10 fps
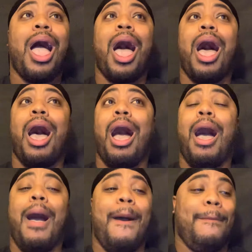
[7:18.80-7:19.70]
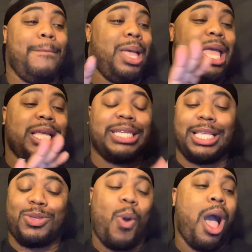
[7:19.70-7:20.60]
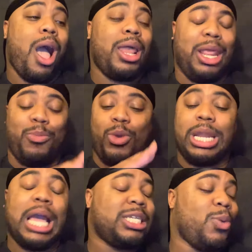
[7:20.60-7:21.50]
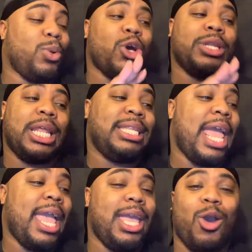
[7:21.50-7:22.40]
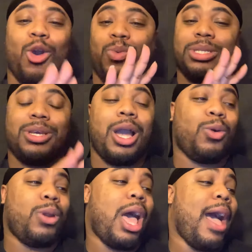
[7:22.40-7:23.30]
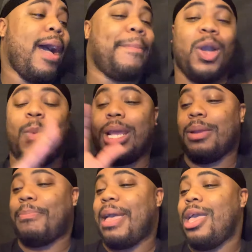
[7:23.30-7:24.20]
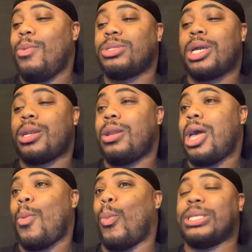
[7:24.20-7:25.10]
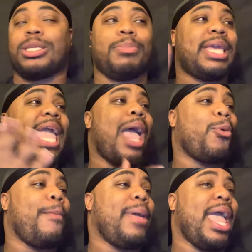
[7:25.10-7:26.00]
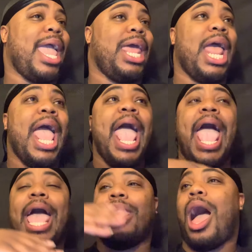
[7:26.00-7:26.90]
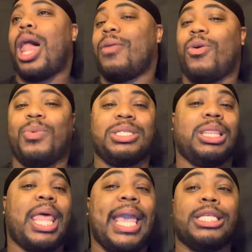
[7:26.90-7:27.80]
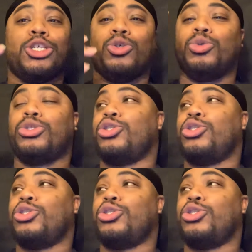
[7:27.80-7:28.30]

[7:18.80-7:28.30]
Jay Twan and production was on the date or was cuddled up, and Wayne the Pain was cuddled up with some cameraman, and Oliver was late to